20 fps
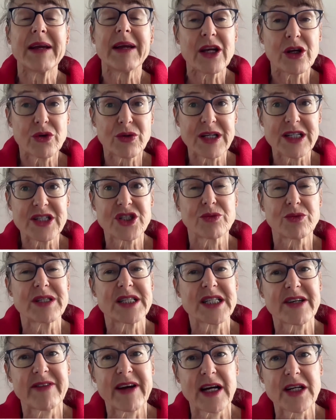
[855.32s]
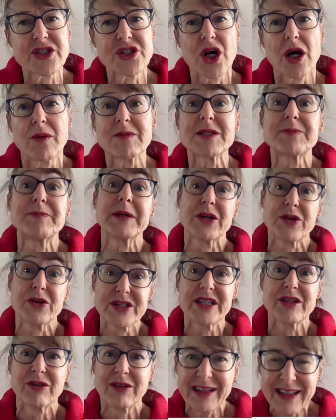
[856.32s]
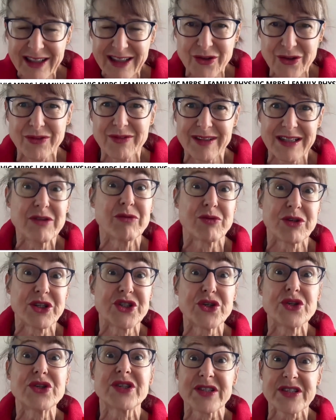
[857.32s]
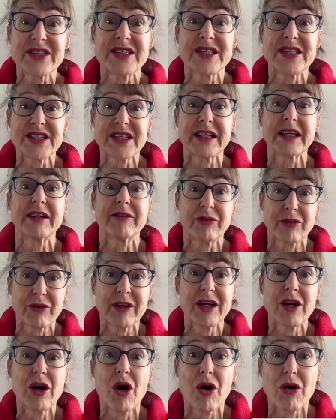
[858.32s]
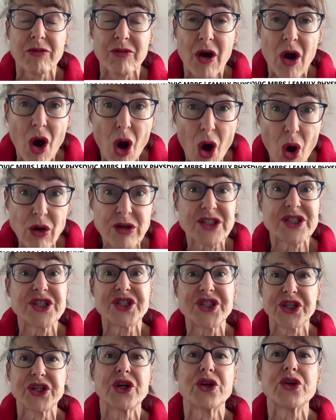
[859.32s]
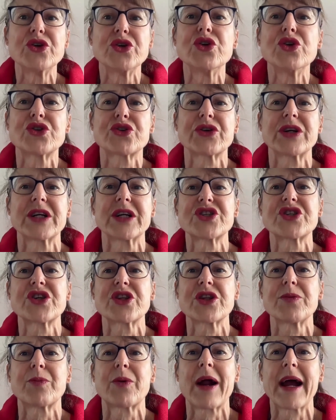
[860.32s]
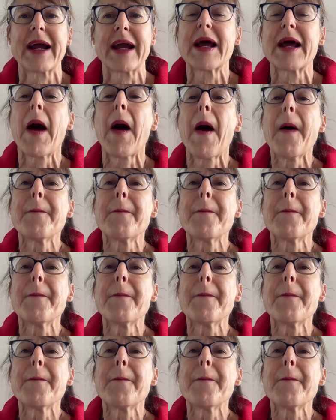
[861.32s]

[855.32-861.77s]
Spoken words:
increase the risk of Alzheimer's, because it reduces the delivery of oxygen and nutrients to the brain.